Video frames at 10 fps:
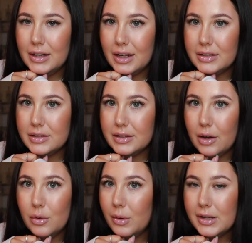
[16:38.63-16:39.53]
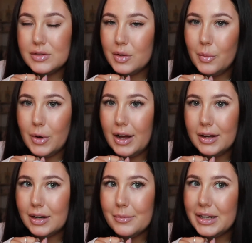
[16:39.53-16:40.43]
Like, they're always doing
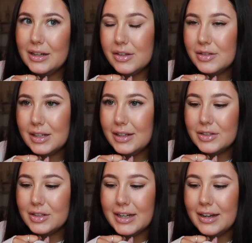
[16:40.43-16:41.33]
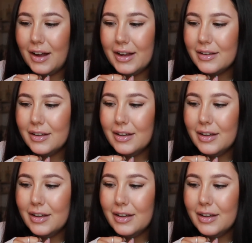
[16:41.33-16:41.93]
work. Like, me and Lucy literally like